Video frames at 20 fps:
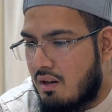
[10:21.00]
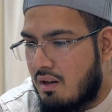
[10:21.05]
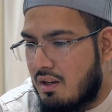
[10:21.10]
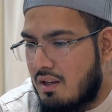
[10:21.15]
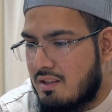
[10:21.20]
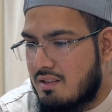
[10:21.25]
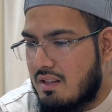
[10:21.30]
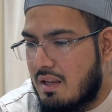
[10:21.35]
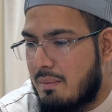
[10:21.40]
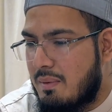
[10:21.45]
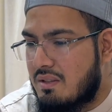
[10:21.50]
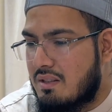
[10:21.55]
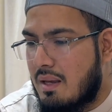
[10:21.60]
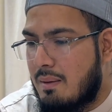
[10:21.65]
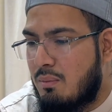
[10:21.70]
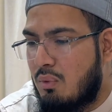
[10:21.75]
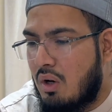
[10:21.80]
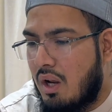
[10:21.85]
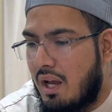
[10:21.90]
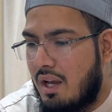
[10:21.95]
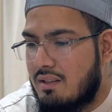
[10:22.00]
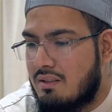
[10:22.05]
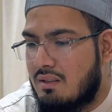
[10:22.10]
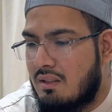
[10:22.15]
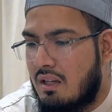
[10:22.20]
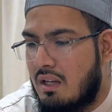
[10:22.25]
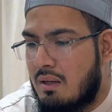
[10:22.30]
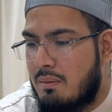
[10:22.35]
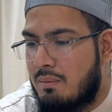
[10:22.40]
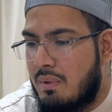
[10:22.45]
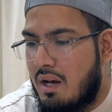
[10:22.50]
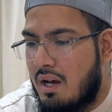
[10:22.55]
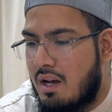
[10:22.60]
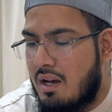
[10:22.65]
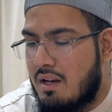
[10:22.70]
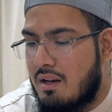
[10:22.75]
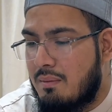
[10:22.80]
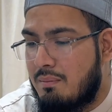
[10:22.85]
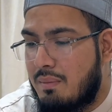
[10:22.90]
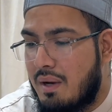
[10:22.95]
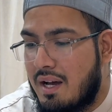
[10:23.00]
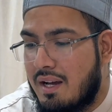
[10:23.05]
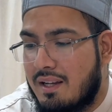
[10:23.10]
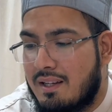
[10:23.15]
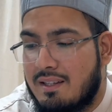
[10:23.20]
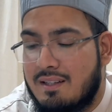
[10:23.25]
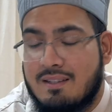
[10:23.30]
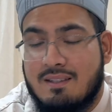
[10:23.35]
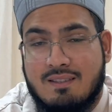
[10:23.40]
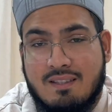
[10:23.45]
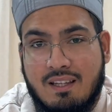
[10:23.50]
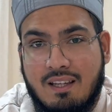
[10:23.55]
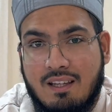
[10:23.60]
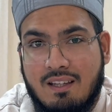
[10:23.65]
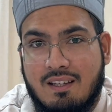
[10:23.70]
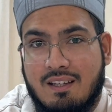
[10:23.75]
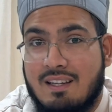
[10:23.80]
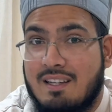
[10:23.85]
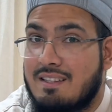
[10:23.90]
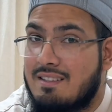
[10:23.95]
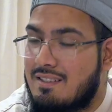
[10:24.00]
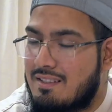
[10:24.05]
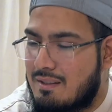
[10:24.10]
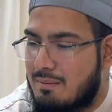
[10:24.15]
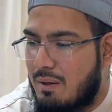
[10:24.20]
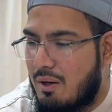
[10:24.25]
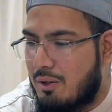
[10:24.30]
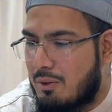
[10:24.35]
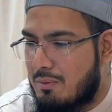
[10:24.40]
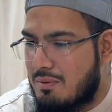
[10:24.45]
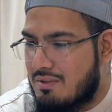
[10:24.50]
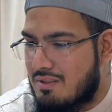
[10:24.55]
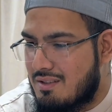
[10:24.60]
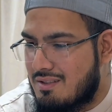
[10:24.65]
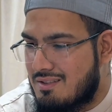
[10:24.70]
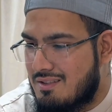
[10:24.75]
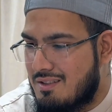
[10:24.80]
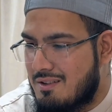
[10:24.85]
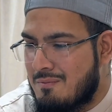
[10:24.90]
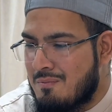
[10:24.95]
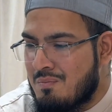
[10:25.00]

His name is Abu al-Hasan al-Bakhirzi. He says about him is this.